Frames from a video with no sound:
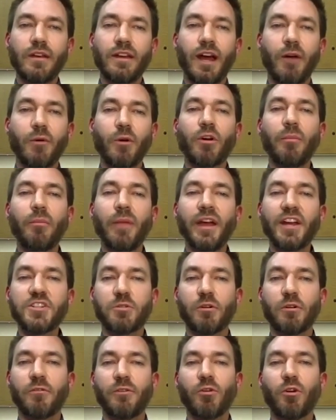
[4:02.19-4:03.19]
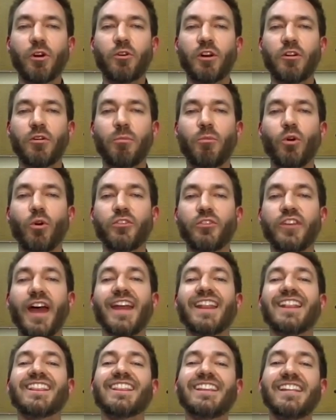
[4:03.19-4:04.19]
Now, we want to make sure we review our credit reports
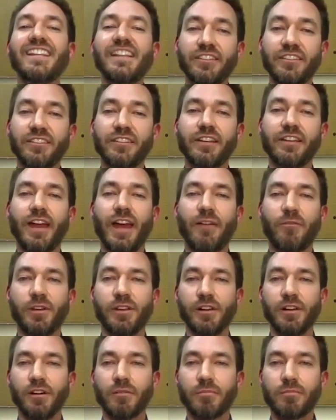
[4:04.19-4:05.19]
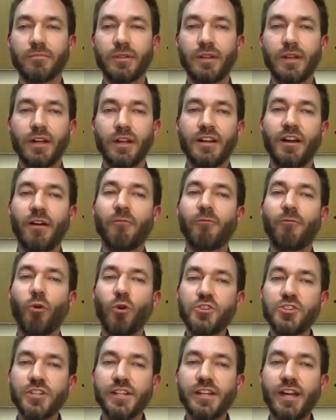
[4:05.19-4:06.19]
at least every year. Now,
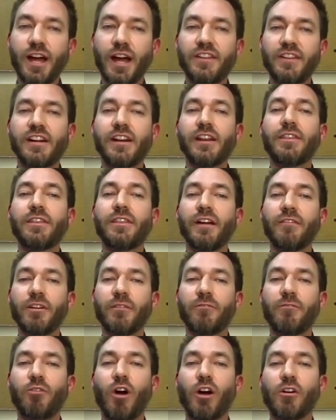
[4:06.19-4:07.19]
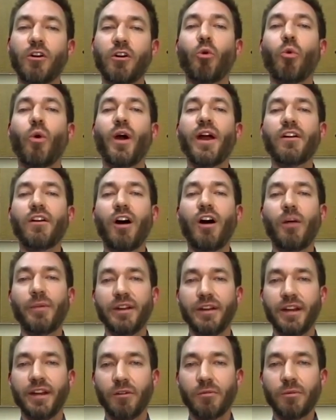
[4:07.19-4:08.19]
unfortunately, identity theft and fraud are quite
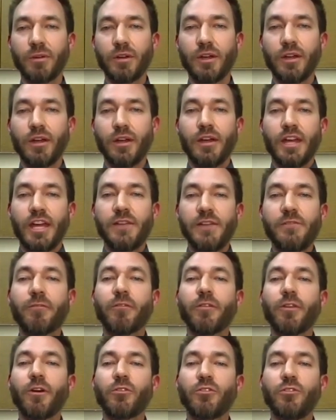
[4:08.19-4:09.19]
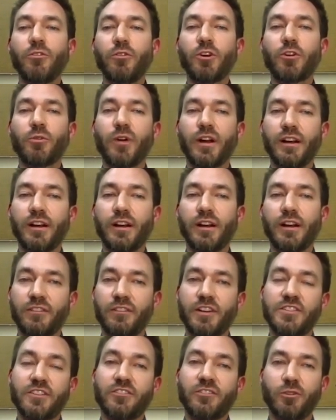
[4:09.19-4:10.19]
common now, even for those new to credit,
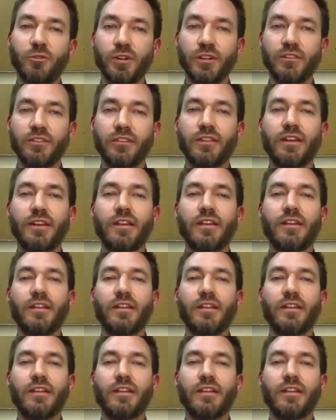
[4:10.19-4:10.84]
such as students.